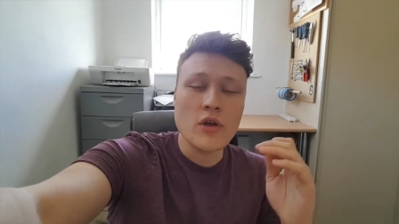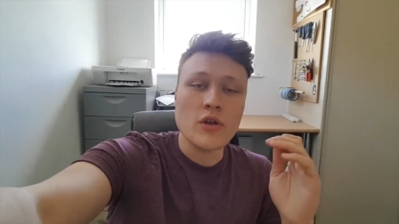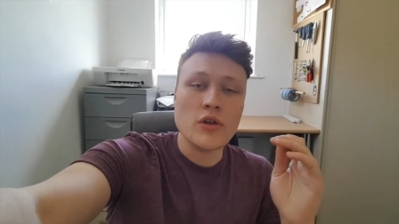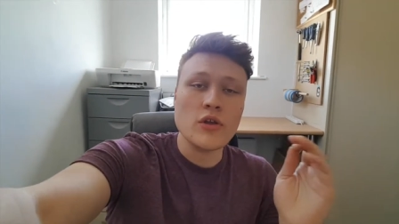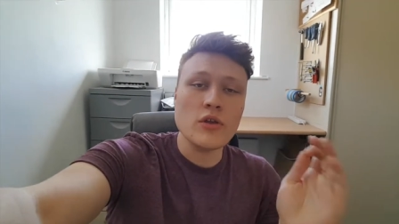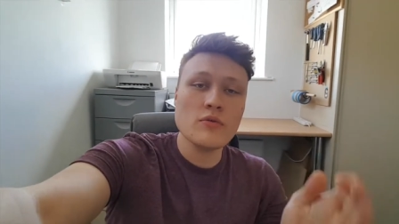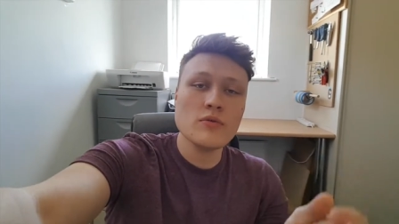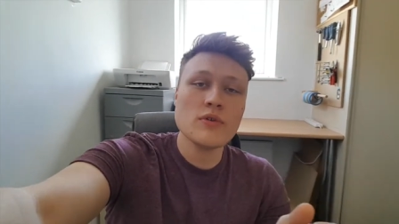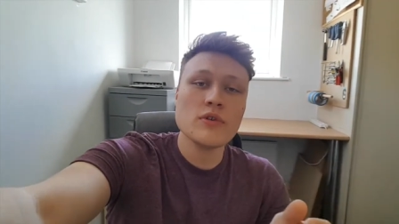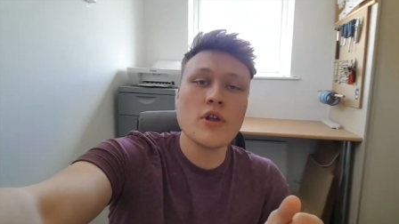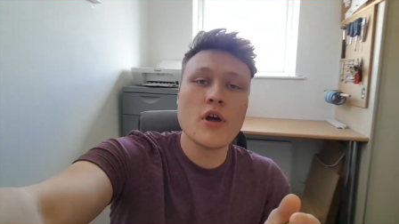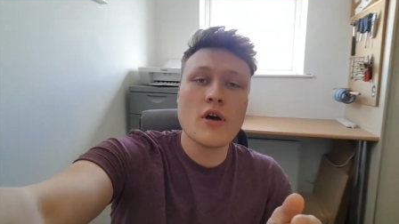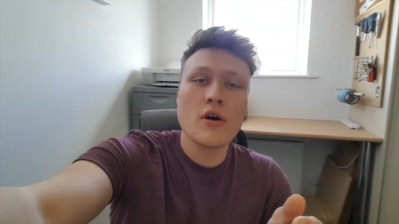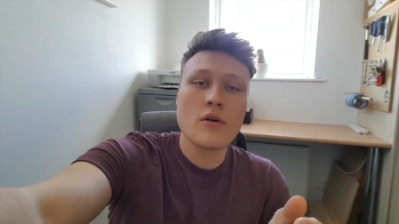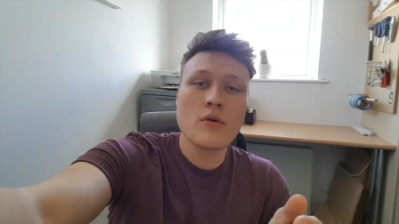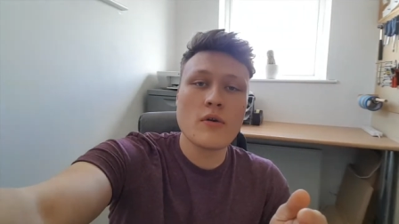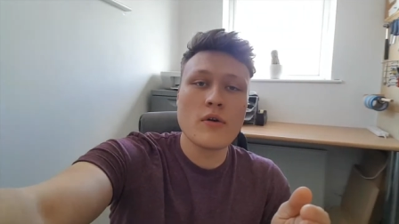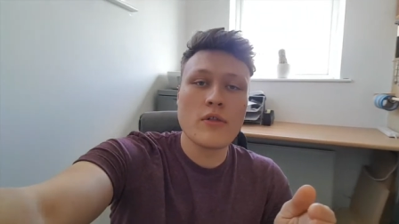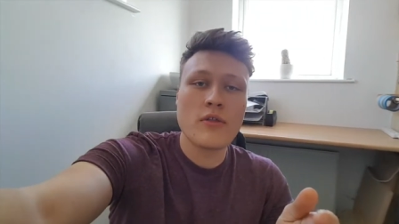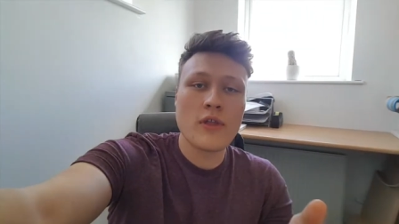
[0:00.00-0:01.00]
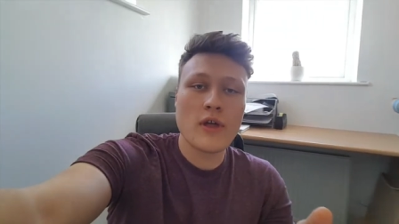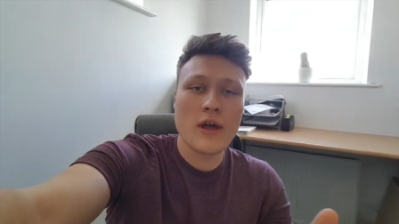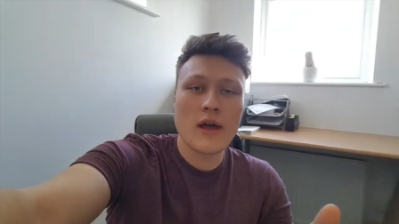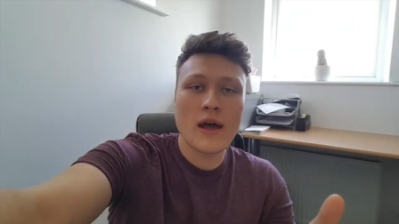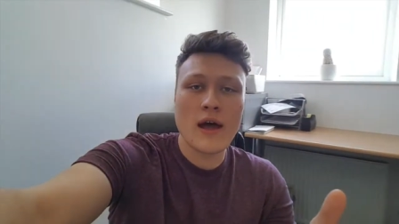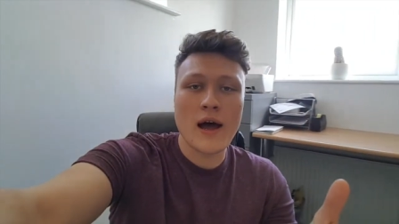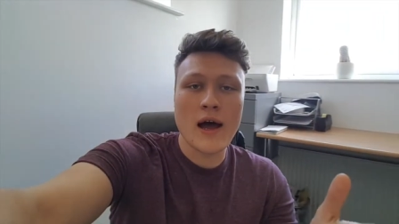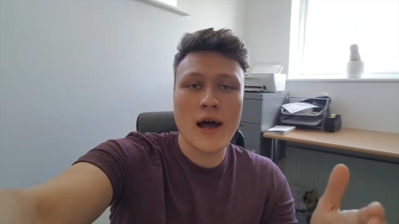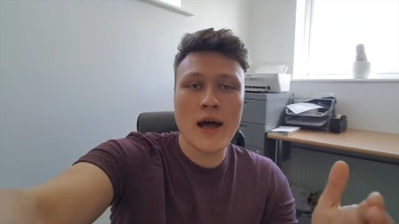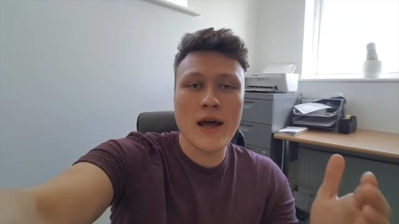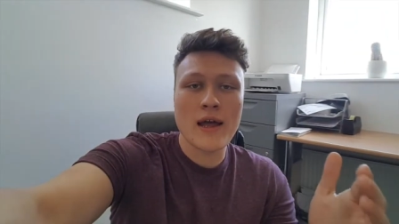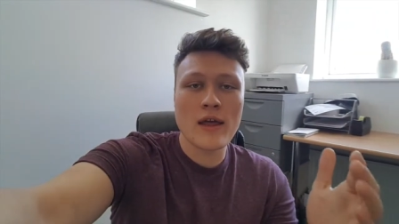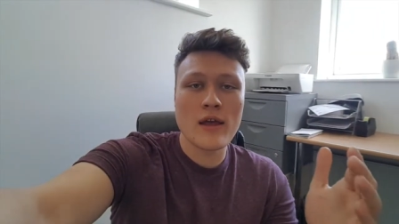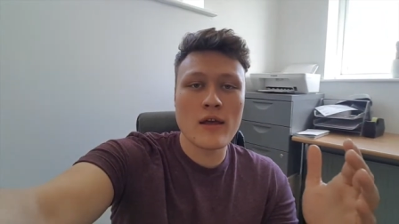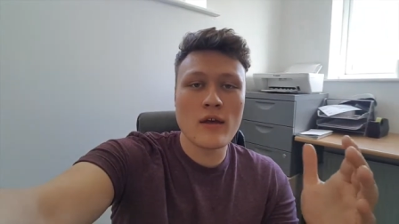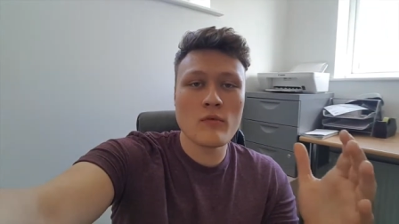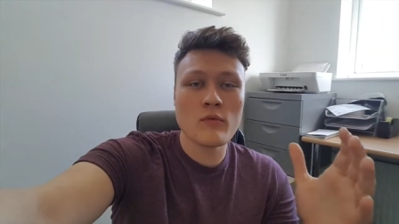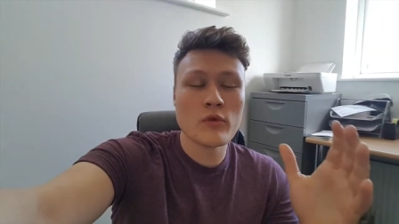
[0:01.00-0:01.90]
you will know that I